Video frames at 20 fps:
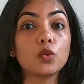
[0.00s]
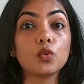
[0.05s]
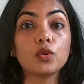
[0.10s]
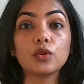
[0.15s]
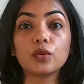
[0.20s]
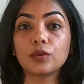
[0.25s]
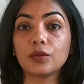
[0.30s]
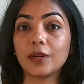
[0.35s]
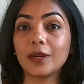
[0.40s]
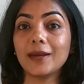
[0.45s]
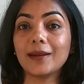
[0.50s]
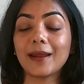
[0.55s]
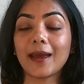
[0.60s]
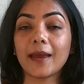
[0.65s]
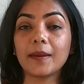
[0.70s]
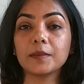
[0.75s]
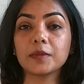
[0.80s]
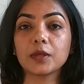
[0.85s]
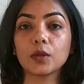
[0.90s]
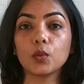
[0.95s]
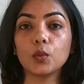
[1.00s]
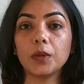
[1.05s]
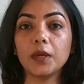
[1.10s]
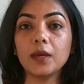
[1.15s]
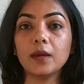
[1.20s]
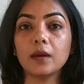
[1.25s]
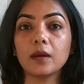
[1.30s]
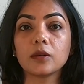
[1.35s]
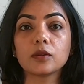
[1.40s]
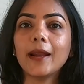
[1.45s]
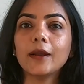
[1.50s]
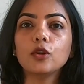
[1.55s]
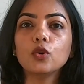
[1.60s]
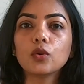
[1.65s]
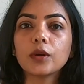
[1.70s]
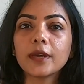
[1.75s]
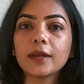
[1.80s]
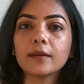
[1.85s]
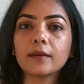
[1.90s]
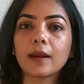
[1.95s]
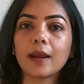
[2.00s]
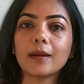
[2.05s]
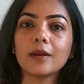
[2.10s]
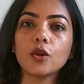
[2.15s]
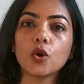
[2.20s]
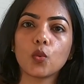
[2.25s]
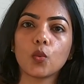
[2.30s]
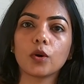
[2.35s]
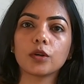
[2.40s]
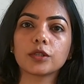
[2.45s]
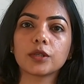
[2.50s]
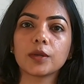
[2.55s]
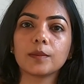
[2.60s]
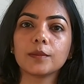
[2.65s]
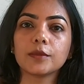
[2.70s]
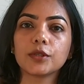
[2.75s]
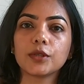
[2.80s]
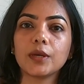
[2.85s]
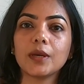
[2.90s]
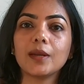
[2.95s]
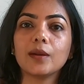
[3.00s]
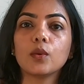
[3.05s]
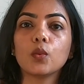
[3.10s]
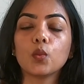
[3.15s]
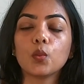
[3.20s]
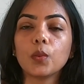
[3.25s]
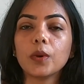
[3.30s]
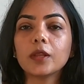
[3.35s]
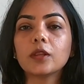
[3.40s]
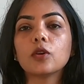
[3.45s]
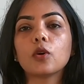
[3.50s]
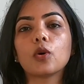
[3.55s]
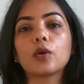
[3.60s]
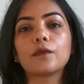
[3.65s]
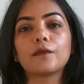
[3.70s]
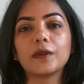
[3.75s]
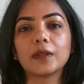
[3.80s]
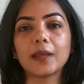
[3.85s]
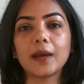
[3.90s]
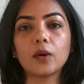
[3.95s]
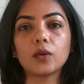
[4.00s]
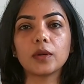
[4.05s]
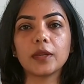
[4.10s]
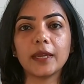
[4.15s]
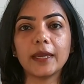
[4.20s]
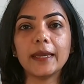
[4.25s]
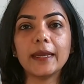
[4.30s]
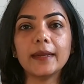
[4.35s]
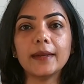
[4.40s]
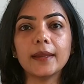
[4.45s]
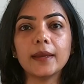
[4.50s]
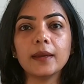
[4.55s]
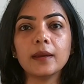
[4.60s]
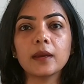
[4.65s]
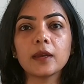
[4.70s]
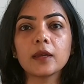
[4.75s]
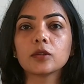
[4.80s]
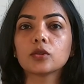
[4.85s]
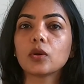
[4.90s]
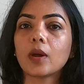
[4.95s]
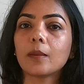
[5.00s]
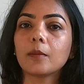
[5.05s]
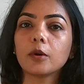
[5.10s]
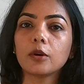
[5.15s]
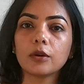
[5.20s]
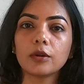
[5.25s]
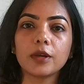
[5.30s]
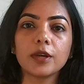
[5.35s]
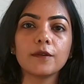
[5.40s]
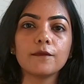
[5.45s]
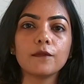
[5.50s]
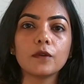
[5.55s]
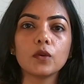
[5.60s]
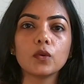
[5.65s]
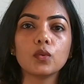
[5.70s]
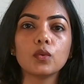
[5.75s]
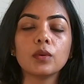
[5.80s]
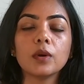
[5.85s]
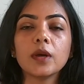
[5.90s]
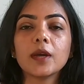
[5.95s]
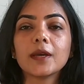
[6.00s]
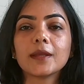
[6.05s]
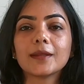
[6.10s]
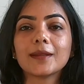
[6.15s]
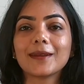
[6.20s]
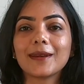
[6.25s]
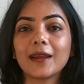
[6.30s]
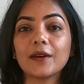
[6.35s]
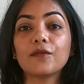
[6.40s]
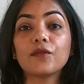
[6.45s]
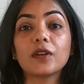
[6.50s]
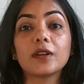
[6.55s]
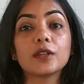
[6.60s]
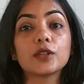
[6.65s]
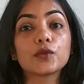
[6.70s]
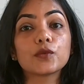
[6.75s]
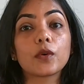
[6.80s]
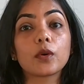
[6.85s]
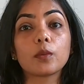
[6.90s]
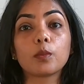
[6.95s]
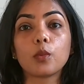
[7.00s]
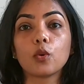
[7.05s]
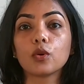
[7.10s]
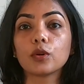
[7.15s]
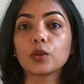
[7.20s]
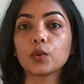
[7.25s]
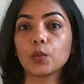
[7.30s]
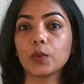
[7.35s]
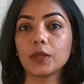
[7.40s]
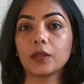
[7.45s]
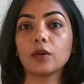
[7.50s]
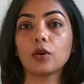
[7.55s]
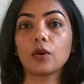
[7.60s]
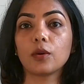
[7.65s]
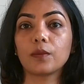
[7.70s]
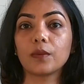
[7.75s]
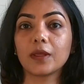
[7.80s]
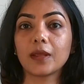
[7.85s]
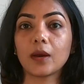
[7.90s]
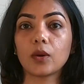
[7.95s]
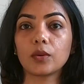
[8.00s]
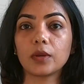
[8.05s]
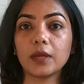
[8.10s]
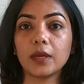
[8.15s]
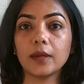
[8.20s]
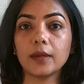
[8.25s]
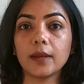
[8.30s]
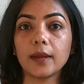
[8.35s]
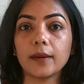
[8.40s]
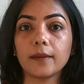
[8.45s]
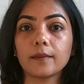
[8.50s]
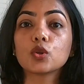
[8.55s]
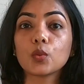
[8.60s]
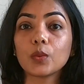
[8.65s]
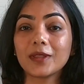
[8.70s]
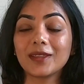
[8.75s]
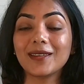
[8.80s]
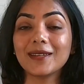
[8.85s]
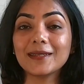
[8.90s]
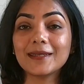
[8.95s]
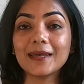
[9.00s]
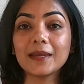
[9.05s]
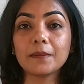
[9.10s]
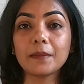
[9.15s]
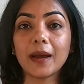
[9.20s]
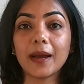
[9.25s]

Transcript: two to three times a week, and you can run your washing machine with or without heating, so I'm going to give you the reference for both with or without heating. So with this in